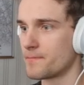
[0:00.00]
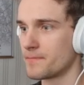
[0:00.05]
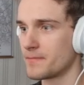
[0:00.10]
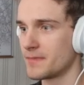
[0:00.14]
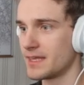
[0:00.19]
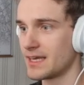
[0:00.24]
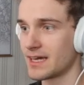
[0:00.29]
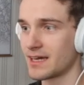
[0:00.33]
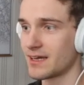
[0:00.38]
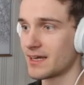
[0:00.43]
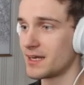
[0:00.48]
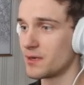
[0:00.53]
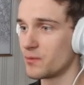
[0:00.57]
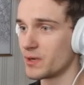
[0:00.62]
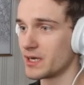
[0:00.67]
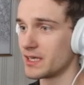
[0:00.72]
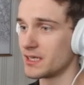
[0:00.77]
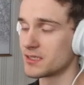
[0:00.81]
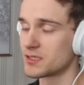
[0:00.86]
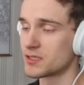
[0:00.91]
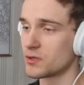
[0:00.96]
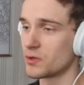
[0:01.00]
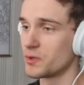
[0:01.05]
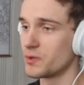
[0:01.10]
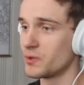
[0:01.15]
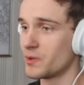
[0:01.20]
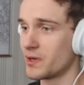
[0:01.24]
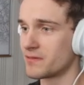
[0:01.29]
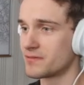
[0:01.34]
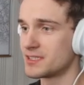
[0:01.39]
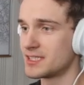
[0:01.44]
yeah, anyway, so
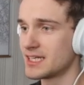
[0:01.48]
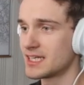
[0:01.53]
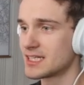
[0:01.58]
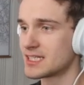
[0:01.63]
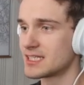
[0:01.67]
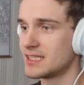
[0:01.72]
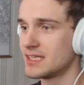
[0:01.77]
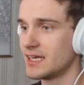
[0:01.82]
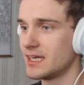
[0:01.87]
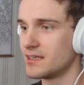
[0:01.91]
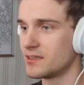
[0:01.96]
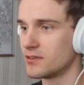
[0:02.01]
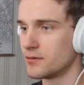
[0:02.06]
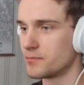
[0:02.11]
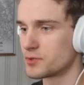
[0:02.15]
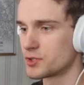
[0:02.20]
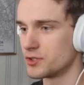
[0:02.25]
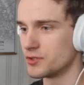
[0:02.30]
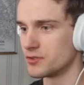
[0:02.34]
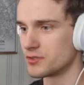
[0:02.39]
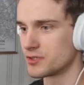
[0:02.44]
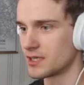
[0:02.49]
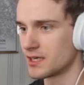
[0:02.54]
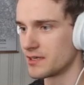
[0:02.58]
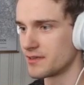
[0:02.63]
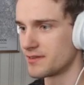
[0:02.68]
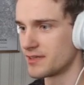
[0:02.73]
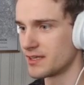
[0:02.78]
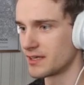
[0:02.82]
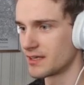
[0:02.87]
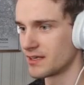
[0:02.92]
you have 68 options,
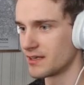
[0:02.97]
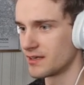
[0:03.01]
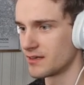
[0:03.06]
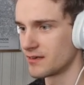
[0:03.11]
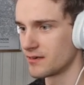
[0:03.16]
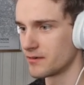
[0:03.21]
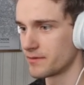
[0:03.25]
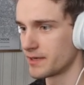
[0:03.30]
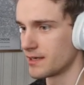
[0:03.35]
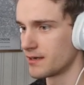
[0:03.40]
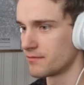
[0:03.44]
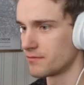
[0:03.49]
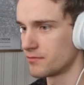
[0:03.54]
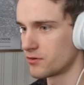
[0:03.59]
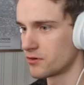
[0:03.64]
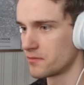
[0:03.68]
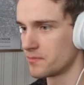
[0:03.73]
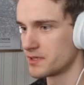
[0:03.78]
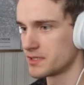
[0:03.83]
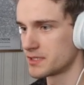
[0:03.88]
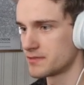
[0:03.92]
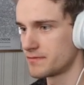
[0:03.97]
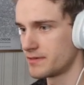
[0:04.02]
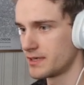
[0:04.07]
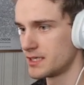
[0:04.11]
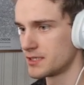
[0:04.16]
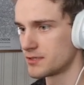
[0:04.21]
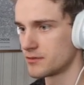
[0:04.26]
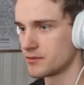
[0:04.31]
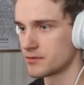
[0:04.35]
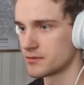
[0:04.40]
I think, in here. We have formants,
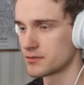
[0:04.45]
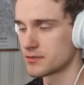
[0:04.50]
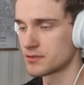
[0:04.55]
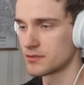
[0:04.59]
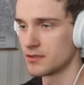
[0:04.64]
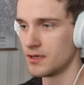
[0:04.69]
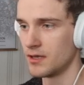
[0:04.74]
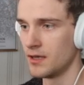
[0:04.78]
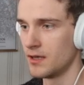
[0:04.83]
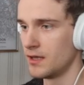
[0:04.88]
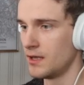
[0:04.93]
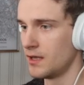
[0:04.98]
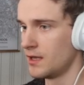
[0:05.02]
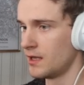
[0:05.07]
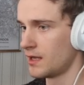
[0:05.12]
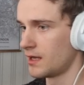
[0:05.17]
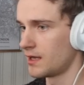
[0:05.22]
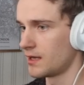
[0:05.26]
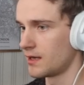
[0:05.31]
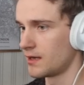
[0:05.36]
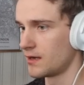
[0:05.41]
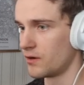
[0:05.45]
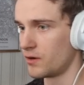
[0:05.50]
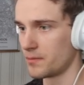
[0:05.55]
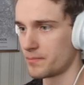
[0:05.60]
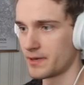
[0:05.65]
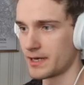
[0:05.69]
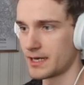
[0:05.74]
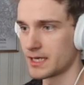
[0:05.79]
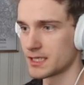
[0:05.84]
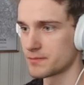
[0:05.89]
phasers,
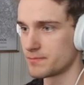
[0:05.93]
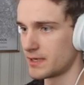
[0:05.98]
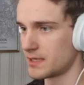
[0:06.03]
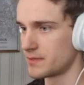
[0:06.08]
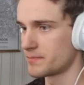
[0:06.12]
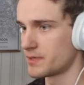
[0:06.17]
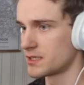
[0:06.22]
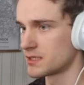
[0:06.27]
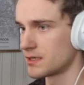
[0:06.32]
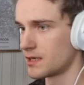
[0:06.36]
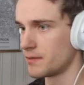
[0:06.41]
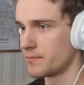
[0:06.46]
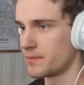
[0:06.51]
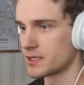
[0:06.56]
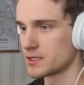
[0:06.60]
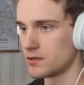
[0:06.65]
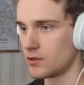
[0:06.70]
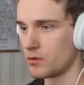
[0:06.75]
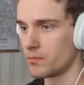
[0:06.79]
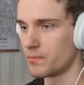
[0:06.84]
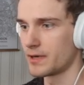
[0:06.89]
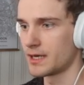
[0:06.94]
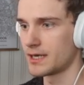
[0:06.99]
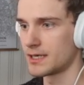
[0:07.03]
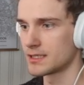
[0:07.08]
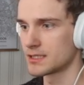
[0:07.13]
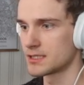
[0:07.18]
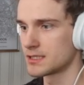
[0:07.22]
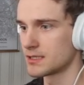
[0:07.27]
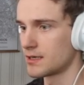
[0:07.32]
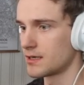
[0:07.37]
all pass, band pass, high pass, low
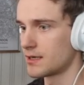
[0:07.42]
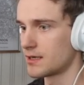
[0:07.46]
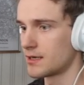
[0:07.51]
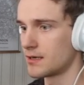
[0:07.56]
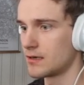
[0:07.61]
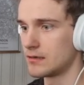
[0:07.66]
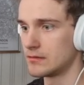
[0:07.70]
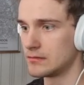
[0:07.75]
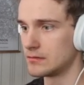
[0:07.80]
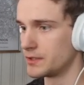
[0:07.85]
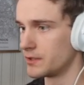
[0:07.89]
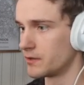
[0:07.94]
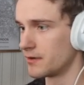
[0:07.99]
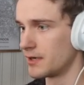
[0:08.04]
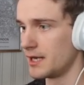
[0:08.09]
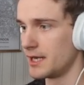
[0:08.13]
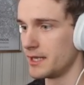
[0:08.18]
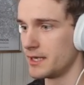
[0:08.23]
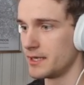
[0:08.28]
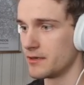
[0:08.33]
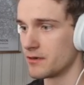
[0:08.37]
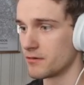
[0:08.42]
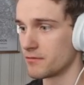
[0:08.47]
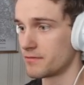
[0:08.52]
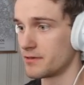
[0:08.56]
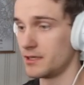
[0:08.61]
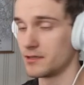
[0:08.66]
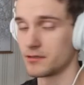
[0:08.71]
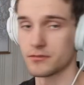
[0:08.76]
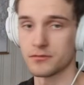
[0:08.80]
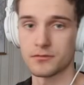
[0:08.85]
pass, non-linear
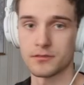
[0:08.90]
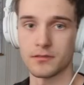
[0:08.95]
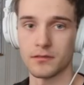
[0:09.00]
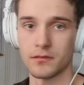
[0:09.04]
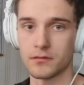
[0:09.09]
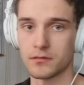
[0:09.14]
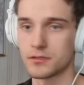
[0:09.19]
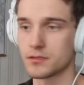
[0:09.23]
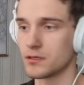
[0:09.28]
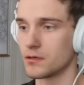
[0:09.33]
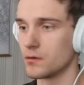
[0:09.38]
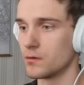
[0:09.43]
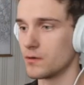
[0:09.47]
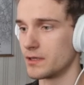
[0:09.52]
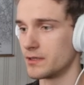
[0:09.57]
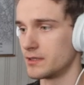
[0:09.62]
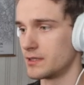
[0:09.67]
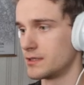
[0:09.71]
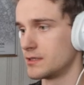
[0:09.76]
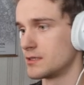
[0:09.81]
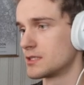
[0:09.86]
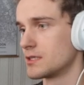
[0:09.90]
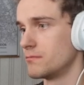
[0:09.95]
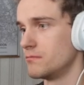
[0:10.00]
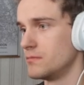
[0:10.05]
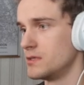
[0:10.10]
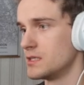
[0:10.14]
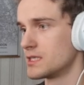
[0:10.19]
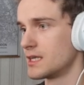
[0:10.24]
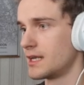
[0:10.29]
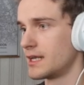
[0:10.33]
filters also, and then
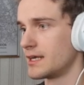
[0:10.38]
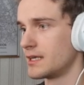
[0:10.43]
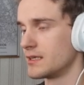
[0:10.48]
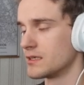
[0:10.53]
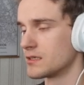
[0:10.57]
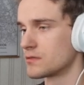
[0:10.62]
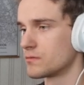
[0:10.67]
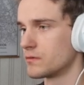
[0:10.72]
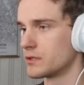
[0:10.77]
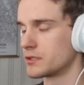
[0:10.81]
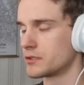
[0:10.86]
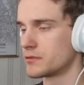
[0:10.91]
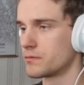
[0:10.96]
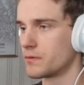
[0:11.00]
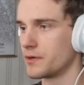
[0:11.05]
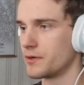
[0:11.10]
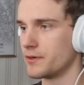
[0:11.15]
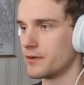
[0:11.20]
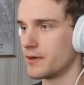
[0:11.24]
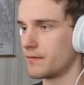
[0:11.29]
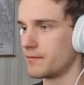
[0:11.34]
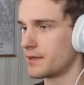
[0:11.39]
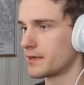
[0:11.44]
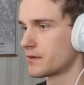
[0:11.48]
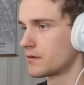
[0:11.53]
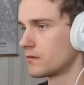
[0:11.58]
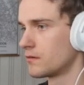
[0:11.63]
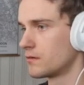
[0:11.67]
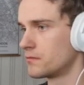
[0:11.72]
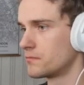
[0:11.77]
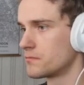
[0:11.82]
some miscellaneous ones where you have
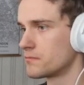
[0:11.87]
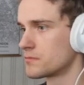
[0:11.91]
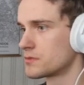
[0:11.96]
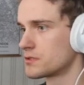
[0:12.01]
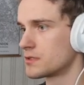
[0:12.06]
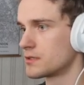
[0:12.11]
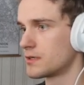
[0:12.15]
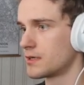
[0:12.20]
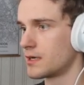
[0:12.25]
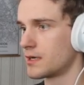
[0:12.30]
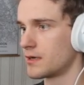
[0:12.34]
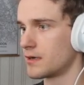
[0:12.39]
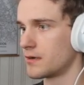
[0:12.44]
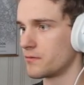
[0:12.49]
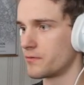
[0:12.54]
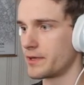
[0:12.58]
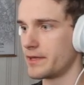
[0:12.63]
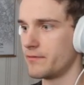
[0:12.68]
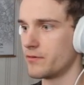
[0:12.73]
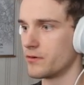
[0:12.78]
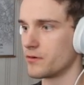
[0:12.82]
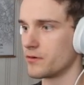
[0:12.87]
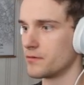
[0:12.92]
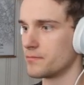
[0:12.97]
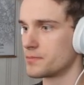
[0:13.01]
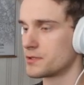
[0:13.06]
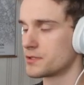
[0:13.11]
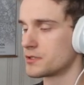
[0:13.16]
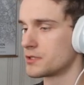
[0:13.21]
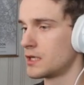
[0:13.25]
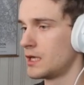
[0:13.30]
like comms,
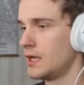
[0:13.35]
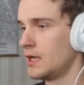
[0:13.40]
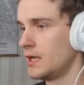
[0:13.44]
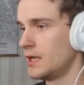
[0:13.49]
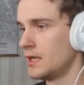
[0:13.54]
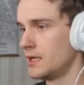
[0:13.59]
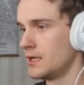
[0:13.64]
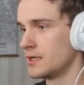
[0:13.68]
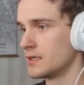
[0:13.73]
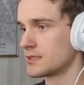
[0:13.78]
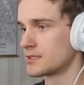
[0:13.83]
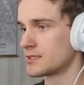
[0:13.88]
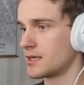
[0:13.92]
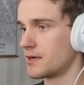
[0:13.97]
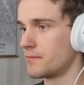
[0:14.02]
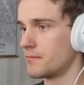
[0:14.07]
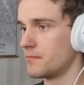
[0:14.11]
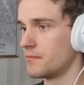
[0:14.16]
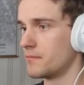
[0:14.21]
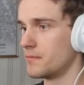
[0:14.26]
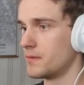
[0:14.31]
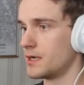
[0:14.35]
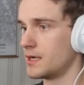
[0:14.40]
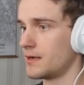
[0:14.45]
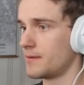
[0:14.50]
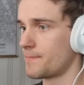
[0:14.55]
reverbs, some